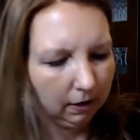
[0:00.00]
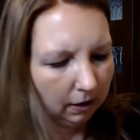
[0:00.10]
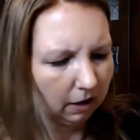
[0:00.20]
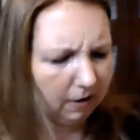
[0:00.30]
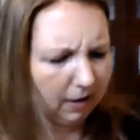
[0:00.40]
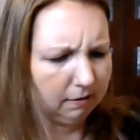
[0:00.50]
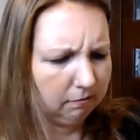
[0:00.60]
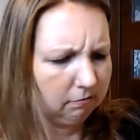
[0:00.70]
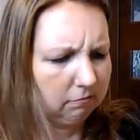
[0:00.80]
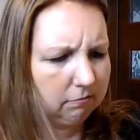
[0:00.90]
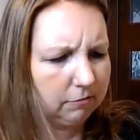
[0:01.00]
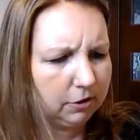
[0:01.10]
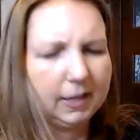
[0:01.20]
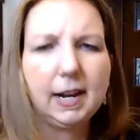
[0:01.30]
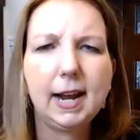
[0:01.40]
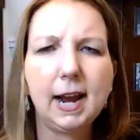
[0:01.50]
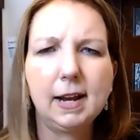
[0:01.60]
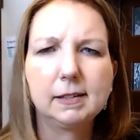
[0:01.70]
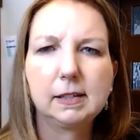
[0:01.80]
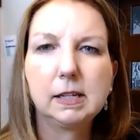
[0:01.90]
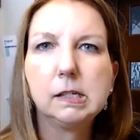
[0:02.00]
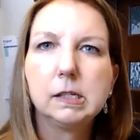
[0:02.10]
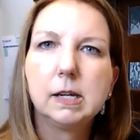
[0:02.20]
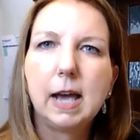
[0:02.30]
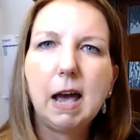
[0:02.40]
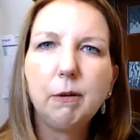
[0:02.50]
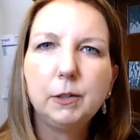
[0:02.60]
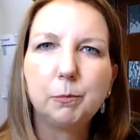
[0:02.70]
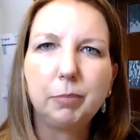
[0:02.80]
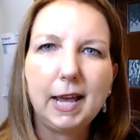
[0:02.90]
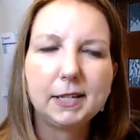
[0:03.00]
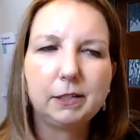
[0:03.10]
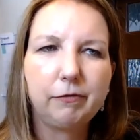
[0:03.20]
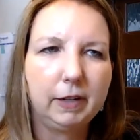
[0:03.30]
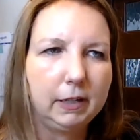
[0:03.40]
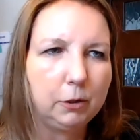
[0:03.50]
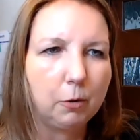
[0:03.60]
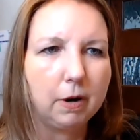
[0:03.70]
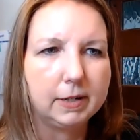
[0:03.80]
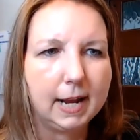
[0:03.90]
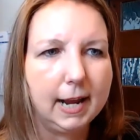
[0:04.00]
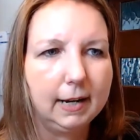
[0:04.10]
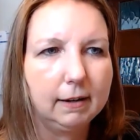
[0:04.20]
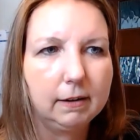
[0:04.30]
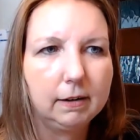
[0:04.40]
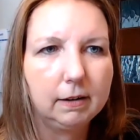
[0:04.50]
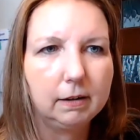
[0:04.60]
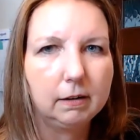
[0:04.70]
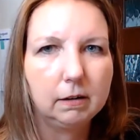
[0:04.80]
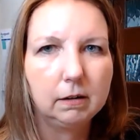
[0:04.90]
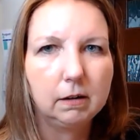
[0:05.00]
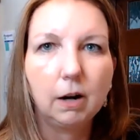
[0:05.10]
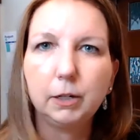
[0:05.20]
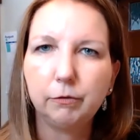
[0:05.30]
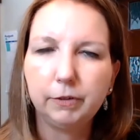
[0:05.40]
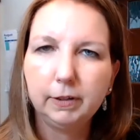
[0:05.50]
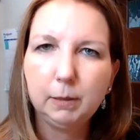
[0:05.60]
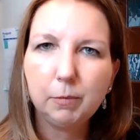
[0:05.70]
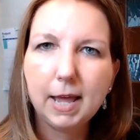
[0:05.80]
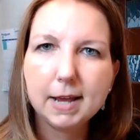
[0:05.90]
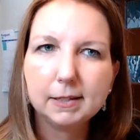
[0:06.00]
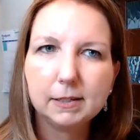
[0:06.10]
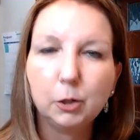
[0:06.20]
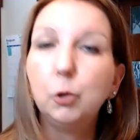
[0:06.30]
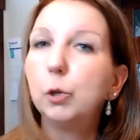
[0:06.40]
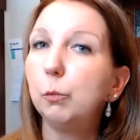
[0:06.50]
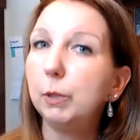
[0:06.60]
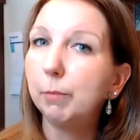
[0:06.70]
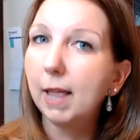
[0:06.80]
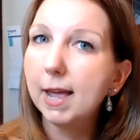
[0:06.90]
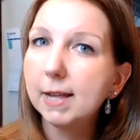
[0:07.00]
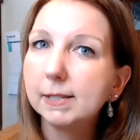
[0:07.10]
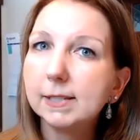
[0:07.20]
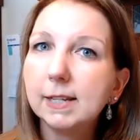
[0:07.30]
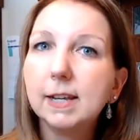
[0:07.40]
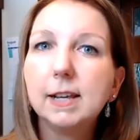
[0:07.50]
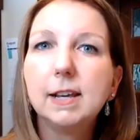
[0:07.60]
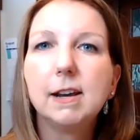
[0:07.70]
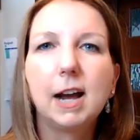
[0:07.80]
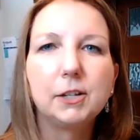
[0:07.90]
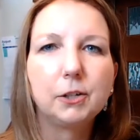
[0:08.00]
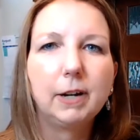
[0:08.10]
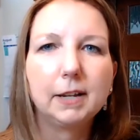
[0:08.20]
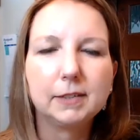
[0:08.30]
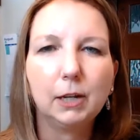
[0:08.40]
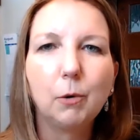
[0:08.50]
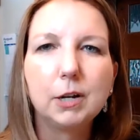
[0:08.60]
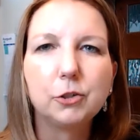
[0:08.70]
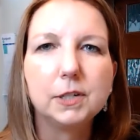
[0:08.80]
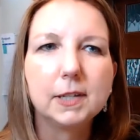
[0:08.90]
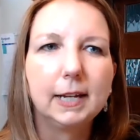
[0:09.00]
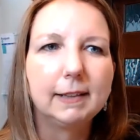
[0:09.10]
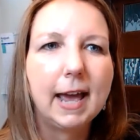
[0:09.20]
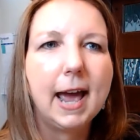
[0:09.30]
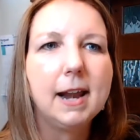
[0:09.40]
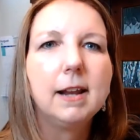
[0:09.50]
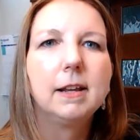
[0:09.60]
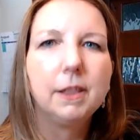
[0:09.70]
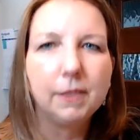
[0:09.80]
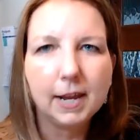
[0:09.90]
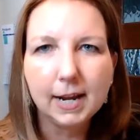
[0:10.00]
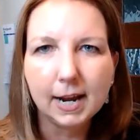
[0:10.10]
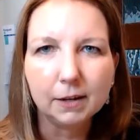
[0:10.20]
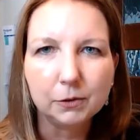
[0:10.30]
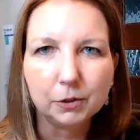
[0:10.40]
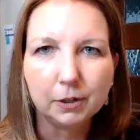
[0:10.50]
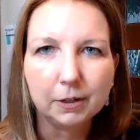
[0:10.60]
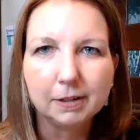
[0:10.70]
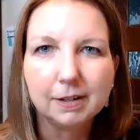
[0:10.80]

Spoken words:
All right. So then I ask, how does blessed fit into our day? Are you feeling blessed? Who could we bless? I start asking questions like that. They answer.